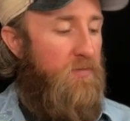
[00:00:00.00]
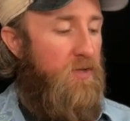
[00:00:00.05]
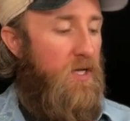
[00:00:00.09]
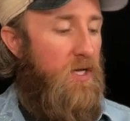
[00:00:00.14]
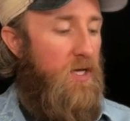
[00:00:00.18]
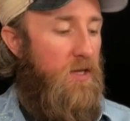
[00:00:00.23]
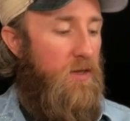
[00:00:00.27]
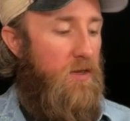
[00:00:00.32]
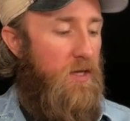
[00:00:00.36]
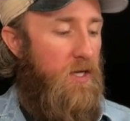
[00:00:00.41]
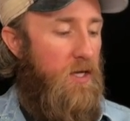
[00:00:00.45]

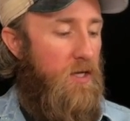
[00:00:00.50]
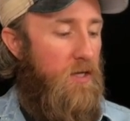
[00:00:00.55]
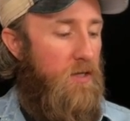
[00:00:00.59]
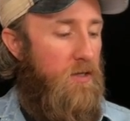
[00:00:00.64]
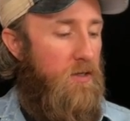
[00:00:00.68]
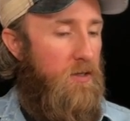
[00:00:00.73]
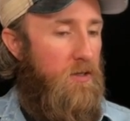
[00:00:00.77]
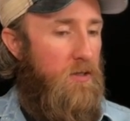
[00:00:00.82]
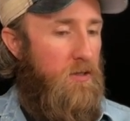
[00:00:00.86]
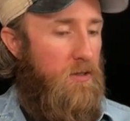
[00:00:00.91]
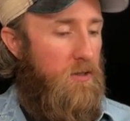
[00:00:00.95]
and then
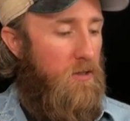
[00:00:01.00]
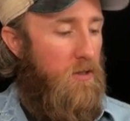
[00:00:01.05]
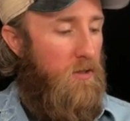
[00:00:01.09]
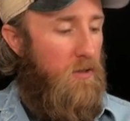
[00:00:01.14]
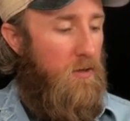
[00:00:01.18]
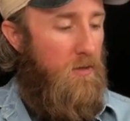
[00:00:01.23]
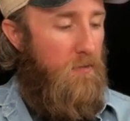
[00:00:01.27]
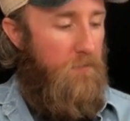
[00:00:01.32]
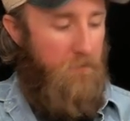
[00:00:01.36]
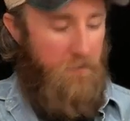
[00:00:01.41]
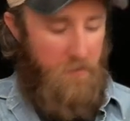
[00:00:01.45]

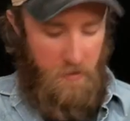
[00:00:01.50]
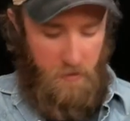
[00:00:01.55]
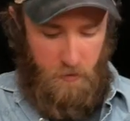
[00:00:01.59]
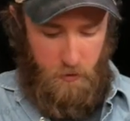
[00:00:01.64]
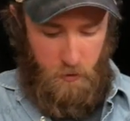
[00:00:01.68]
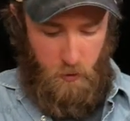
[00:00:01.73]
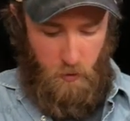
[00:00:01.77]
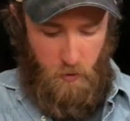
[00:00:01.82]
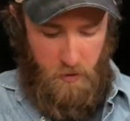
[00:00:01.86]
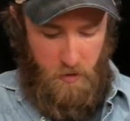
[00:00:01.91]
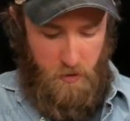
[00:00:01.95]
5th
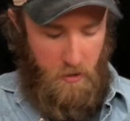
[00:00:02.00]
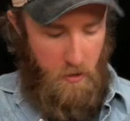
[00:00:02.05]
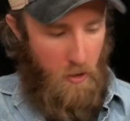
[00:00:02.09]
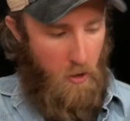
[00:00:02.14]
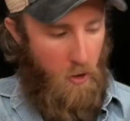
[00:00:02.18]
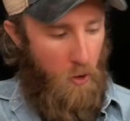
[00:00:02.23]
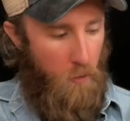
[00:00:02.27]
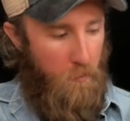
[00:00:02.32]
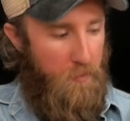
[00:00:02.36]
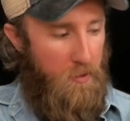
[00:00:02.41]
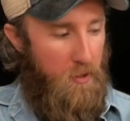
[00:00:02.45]
string
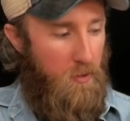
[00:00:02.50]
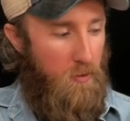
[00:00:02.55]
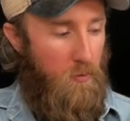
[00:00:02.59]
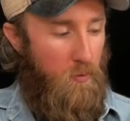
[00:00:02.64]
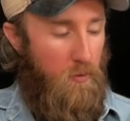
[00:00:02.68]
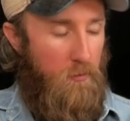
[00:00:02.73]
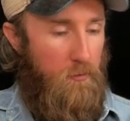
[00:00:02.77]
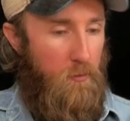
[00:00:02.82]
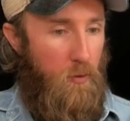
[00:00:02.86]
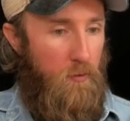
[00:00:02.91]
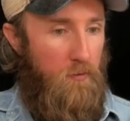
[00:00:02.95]
open,
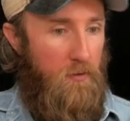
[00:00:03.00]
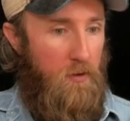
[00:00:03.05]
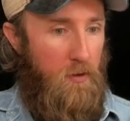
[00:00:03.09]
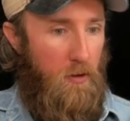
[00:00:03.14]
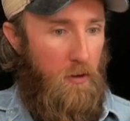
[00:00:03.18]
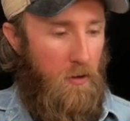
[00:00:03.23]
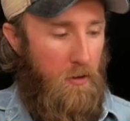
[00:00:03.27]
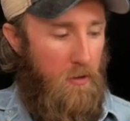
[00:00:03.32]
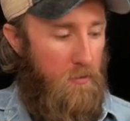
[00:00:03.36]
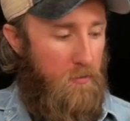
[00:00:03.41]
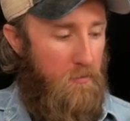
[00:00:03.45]
we're moving
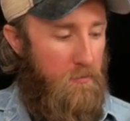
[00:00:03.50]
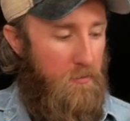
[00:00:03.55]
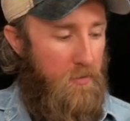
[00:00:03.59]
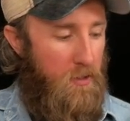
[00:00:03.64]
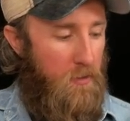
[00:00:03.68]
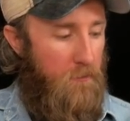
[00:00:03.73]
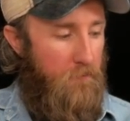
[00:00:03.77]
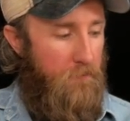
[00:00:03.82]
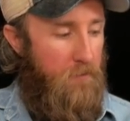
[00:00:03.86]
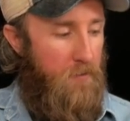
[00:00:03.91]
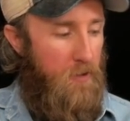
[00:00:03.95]
our
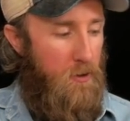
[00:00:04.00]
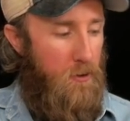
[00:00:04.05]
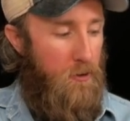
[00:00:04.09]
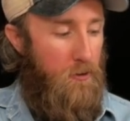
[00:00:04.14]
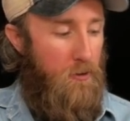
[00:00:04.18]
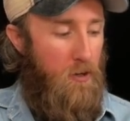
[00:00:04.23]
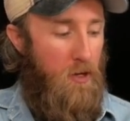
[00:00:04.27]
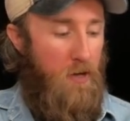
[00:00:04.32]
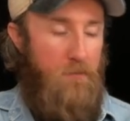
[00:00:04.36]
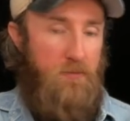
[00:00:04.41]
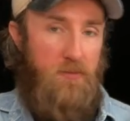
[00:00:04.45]
middle
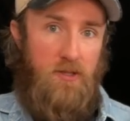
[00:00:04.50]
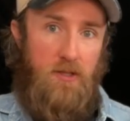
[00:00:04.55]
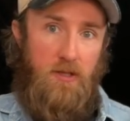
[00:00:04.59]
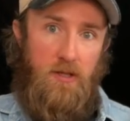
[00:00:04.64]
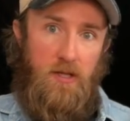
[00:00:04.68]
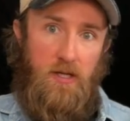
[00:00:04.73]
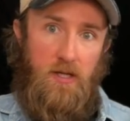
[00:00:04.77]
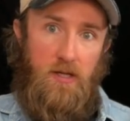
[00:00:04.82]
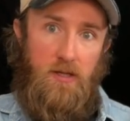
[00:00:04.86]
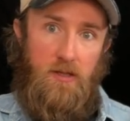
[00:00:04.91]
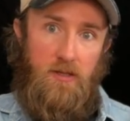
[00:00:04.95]
finger up to
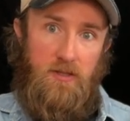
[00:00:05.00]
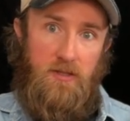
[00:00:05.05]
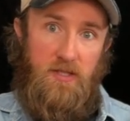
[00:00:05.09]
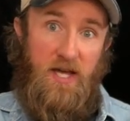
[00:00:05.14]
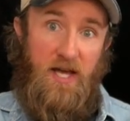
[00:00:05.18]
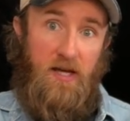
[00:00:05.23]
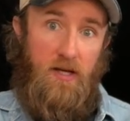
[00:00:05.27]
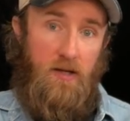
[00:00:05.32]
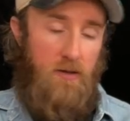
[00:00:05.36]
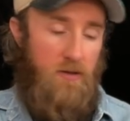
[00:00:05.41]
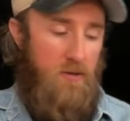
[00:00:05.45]
the
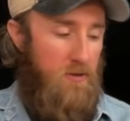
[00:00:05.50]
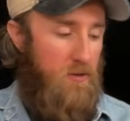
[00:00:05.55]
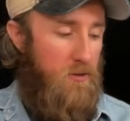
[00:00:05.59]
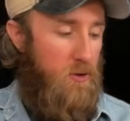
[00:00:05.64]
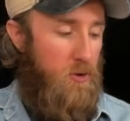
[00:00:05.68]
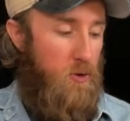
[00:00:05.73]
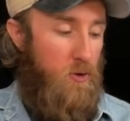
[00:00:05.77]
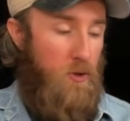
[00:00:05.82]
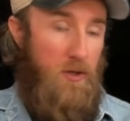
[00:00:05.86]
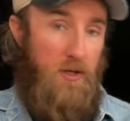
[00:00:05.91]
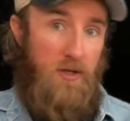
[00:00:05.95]
2nd
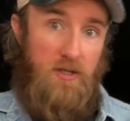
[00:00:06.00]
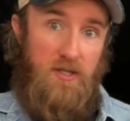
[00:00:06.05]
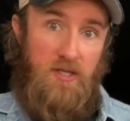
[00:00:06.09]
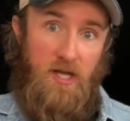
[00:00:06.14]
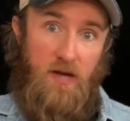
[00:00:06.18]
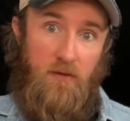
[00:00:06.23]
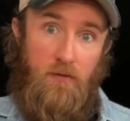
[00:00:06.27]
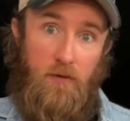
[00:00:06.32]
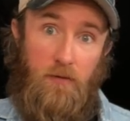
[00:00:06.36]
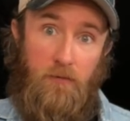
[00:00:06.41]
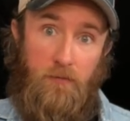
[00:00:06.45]
string,
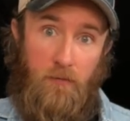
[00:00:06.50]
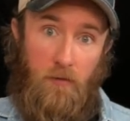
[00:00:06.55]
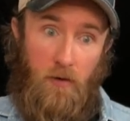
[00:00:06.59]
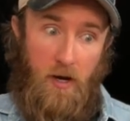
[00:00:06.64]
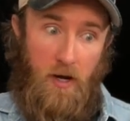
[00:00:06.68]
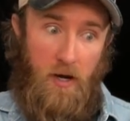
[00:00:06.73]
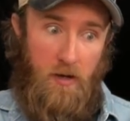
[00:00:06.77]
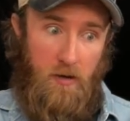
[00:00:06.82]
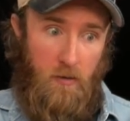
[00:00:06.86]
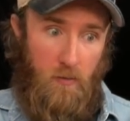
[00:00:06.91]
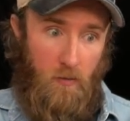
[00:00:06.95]
7th
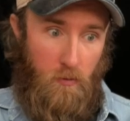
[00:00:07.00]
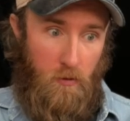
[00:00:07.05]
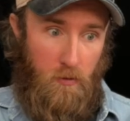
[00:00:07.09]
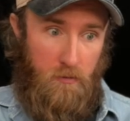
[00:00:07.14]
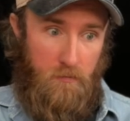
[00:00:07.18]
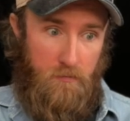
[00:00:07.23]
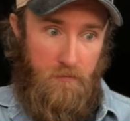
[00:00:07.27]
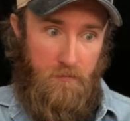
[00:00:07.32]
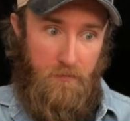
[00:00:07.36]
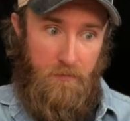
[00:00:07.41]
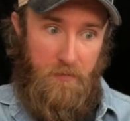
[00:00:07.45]
fret, and we're
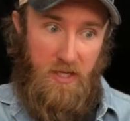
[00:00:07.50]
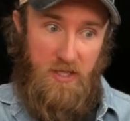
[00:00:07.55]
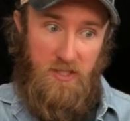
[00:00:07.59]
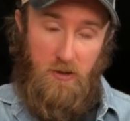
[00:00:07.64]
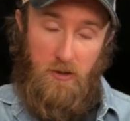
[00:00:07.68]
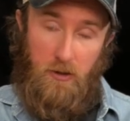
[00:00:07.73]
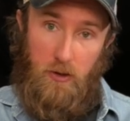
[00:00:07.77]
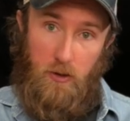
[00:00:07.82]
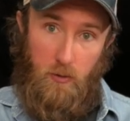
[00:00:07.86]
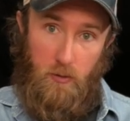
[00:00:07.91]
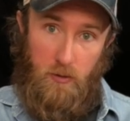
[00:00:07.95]

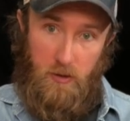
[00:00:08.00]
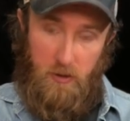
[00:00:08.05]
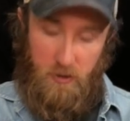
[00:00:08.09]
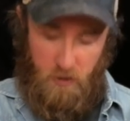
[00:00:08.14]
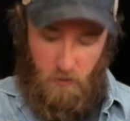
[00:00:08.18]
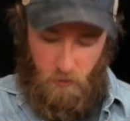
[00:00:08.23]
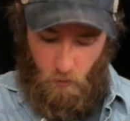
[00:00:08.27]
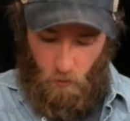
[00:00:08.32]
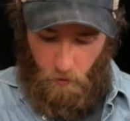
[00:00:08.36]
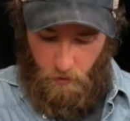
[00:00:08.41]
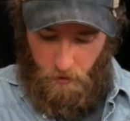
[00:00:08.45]
basically doing a
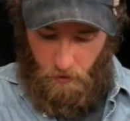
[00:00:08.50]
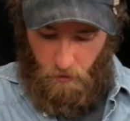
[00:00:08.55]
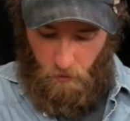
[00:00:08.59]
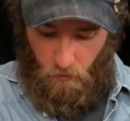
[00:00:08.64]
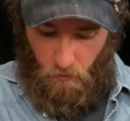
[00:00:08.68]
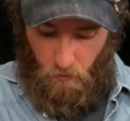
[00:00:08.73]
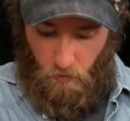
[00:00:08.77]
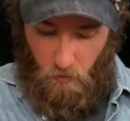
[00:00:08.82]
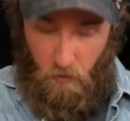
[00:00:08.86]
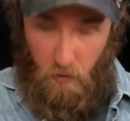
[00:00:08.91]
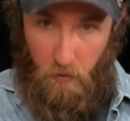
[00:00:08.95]
square
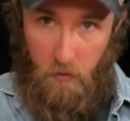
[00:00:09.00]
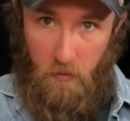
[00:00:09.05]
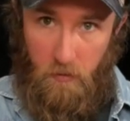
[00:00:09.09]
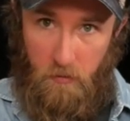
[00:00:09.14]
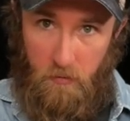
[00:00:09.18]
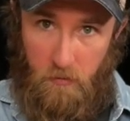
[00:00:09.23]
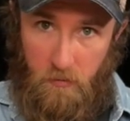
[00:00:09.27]
roll.